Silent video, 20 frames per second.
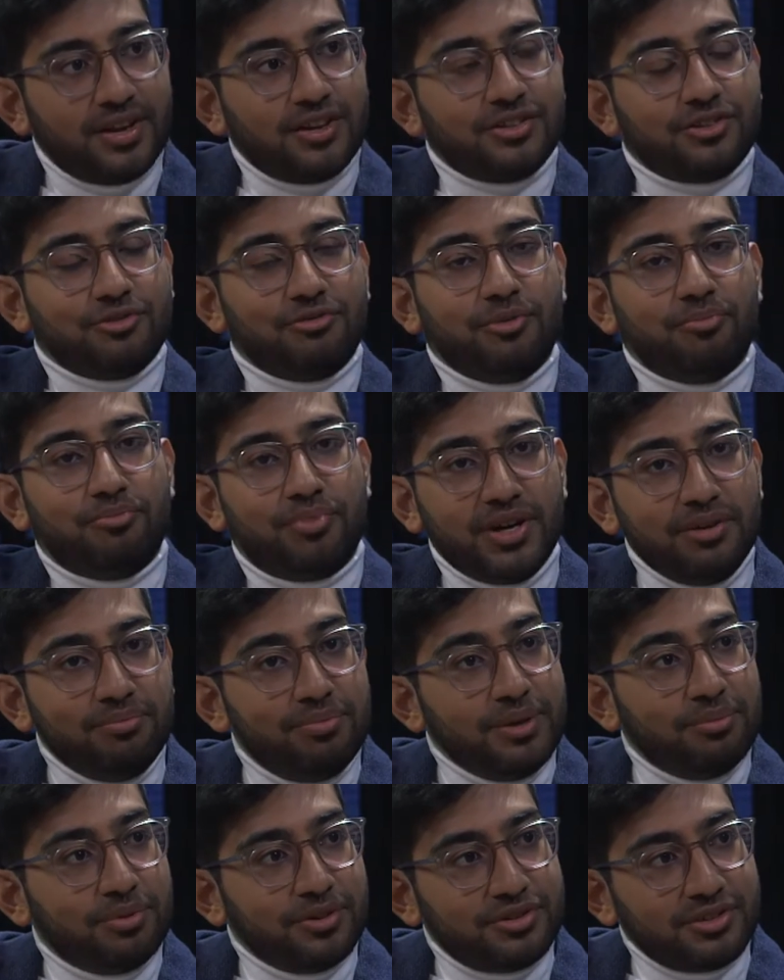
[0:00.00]
So we bring
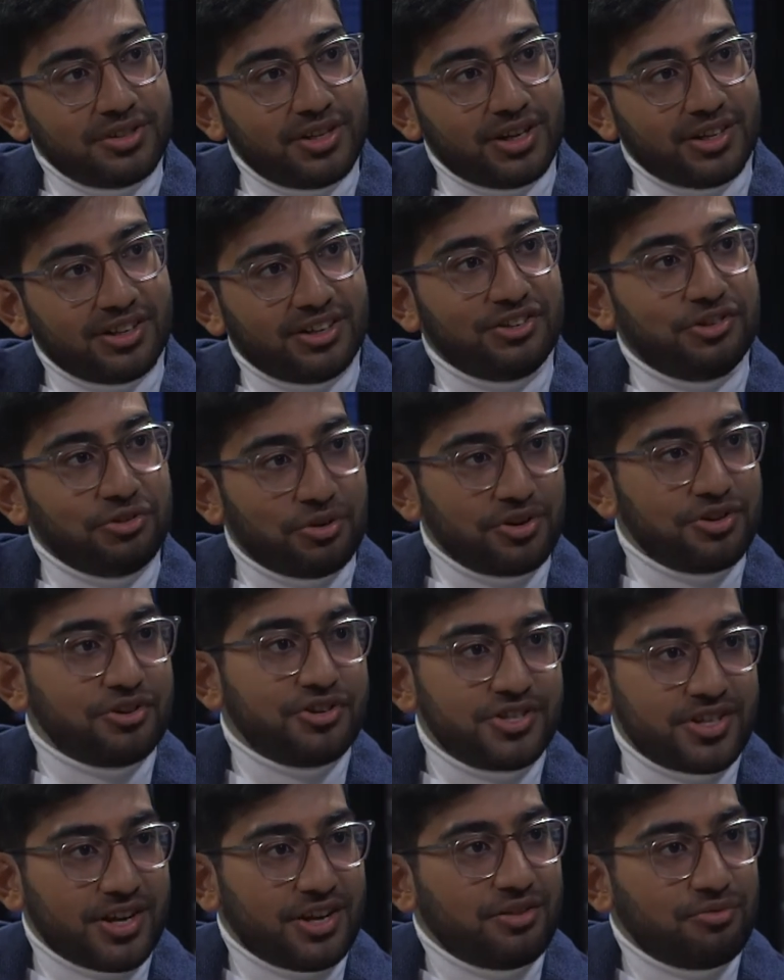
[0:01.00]
people together to
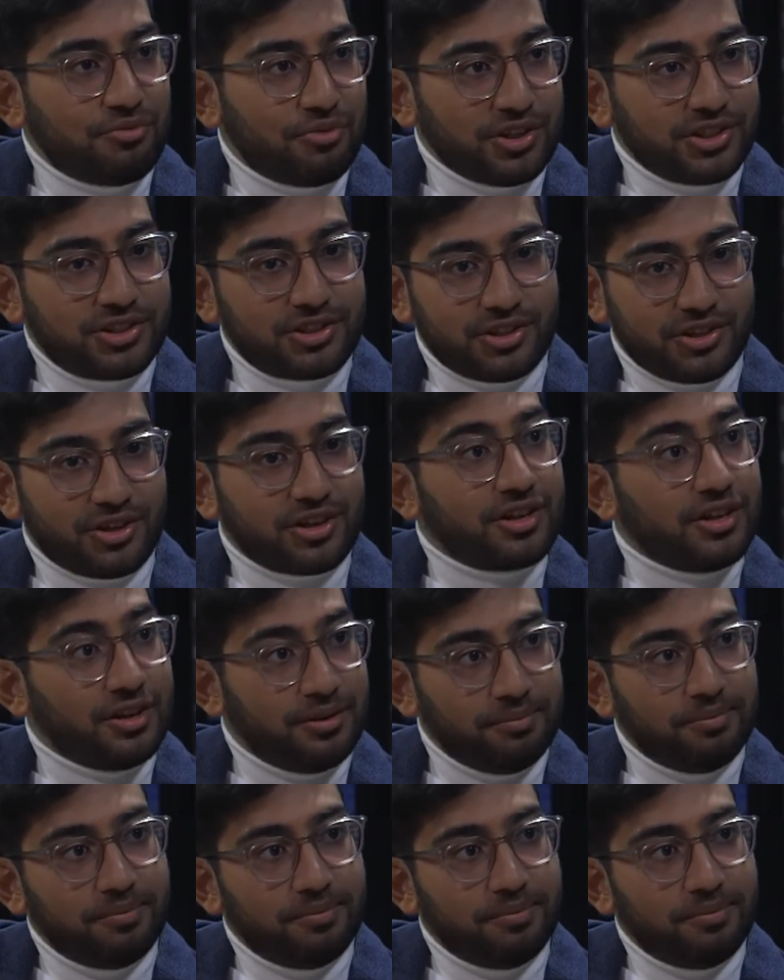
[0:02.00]
understand what's going to come.